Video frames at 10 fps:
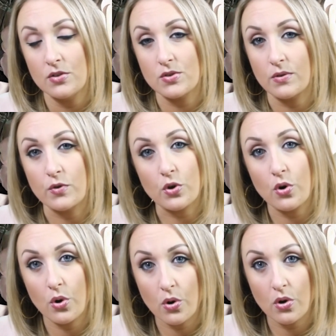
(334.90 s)
So if your
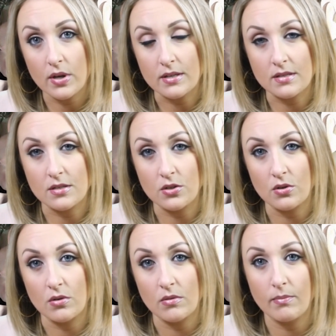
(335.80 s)
goal is
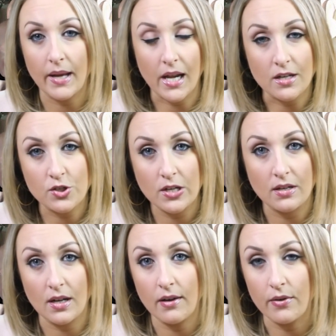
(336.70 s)
to manage it
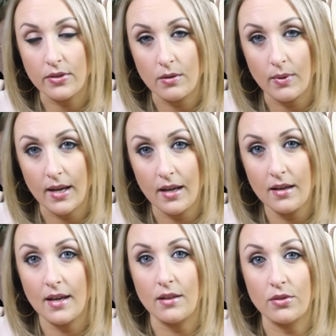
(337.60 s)
in a healthy
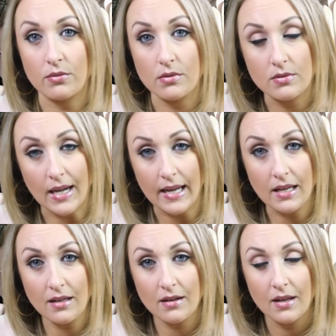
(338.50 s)
way and through
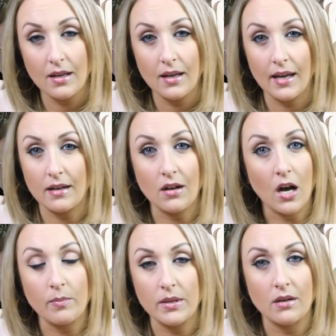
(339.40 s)
diet, and
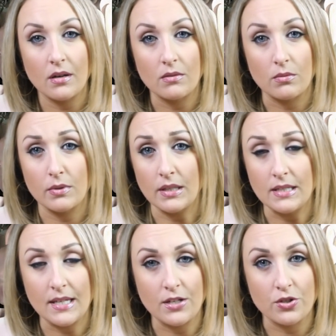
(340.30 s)
not be on really
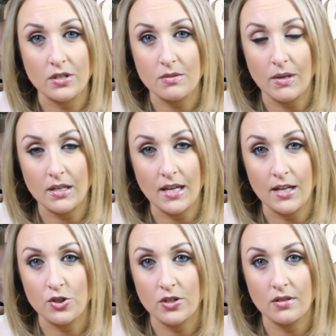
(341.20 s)
dangerous
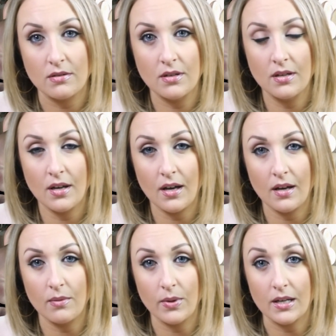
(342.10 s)
medication
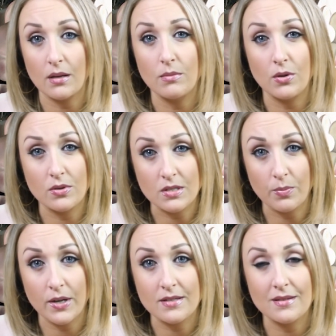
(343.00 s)
like
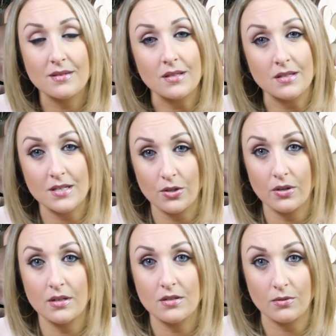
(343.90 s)
immunosuppressants and
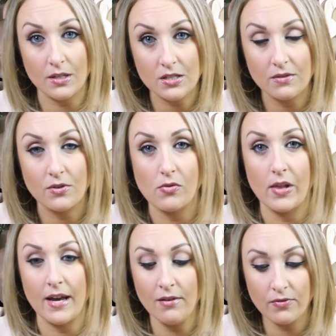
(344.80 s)
steroids the rest of your
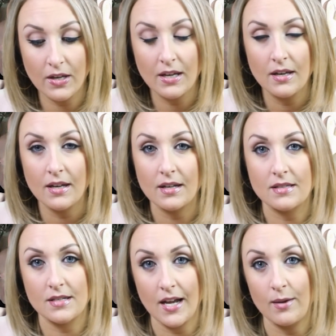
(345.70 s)
life,
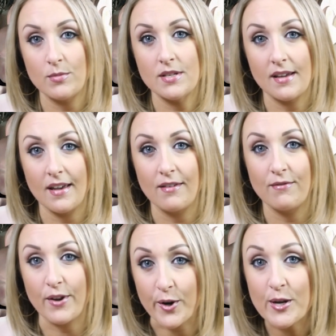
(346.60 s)
it's time to get
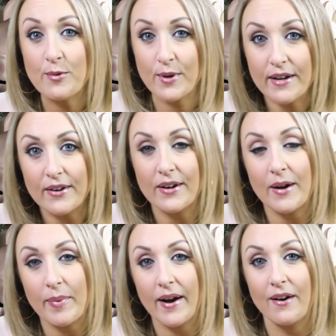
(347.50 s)
very real
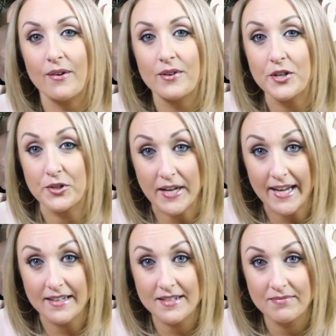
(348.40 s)
about your
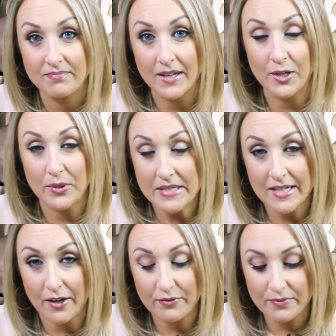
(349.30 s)
diet. I know it's
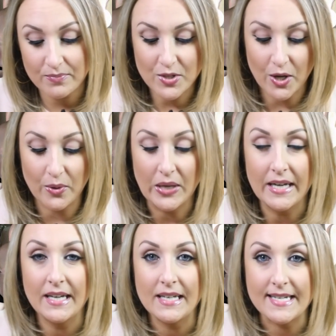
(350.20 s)
tough. So
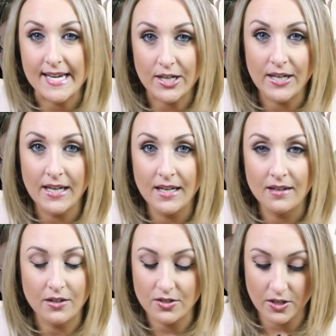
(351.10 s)

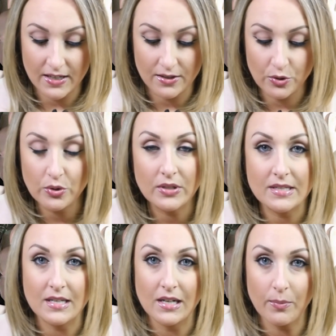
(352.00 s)
gluten
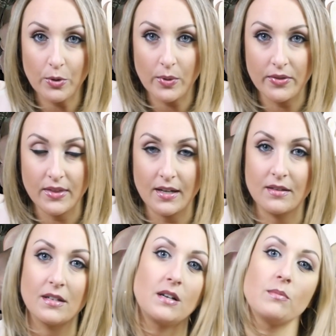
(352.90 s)
is the number one
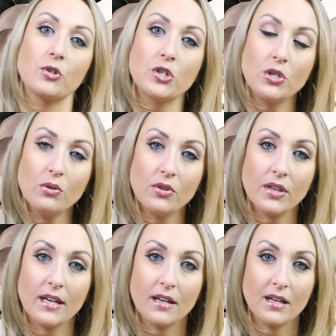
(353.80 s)
thing. The number two
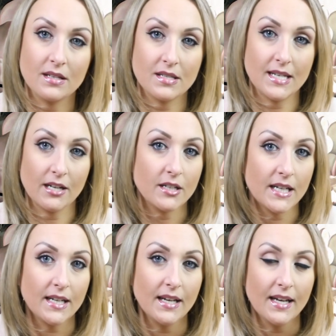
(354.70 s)
thing is
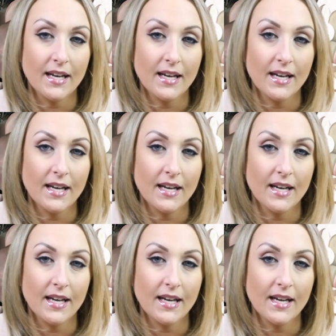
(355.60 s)
dairy.